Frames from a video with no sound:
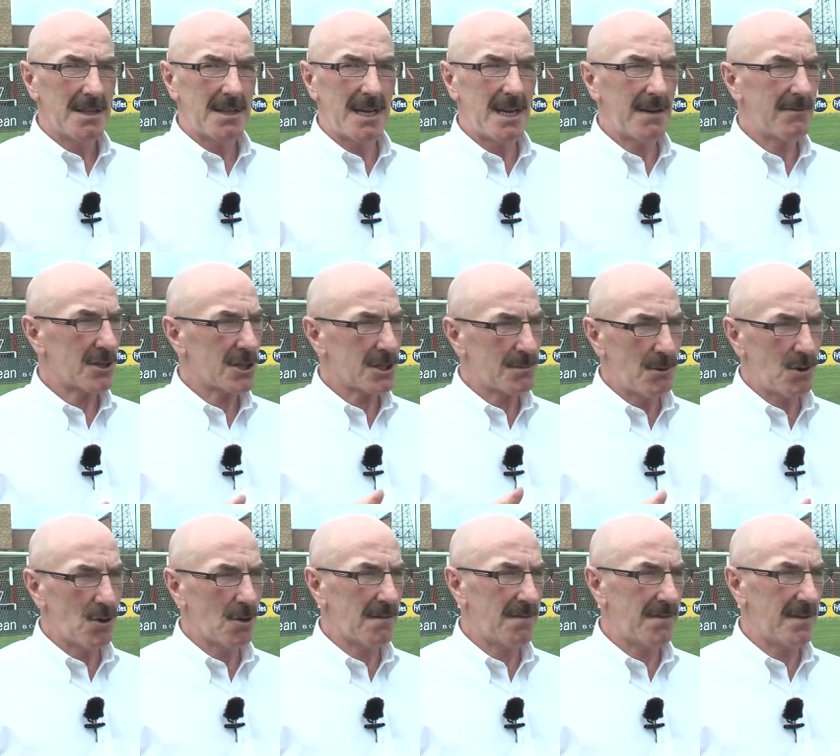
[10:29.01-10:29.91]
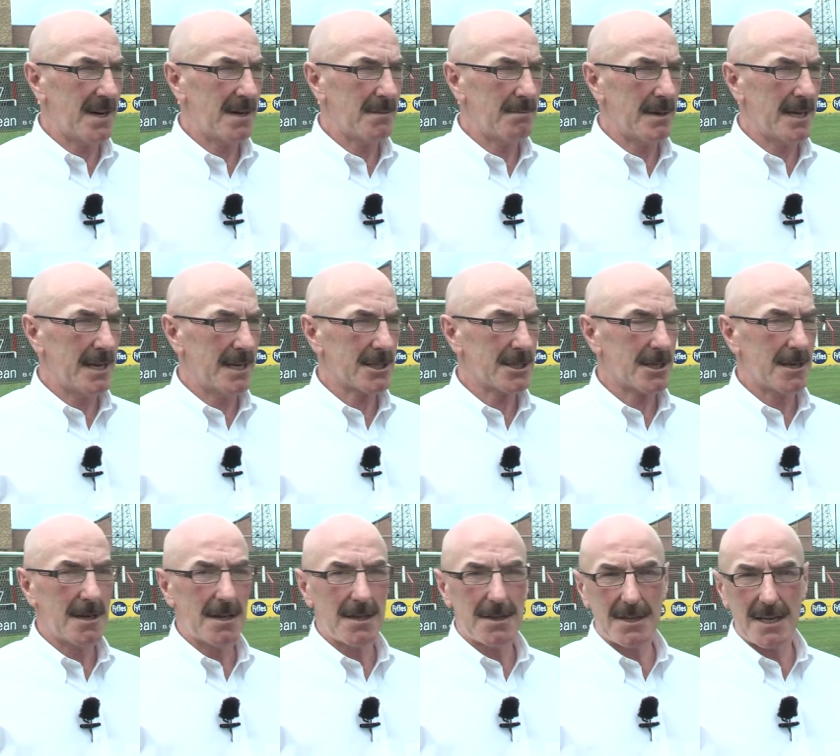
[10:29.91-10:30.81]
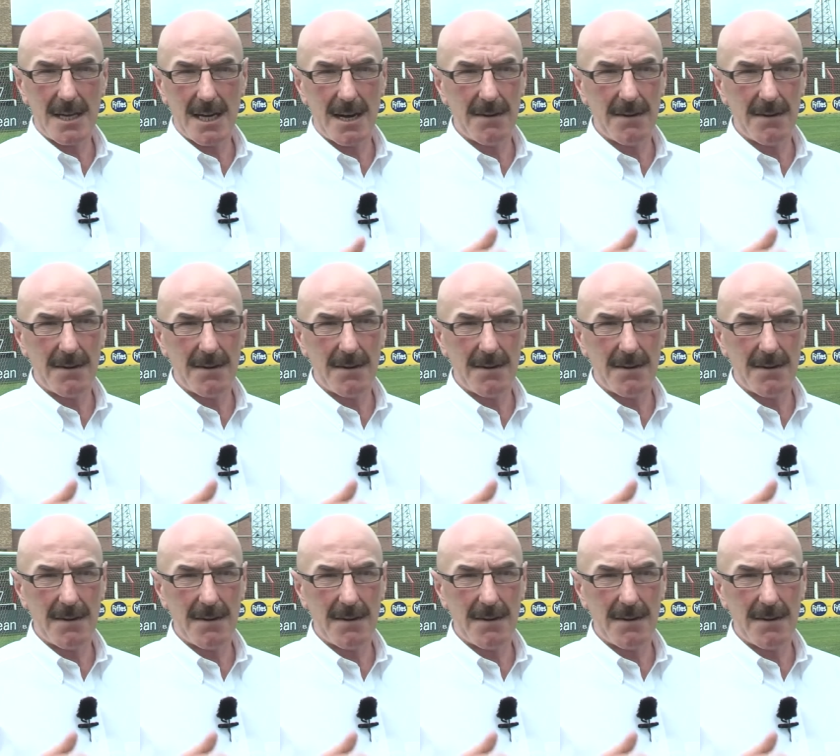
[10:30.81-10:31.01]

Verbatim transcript: they have a small fan base, they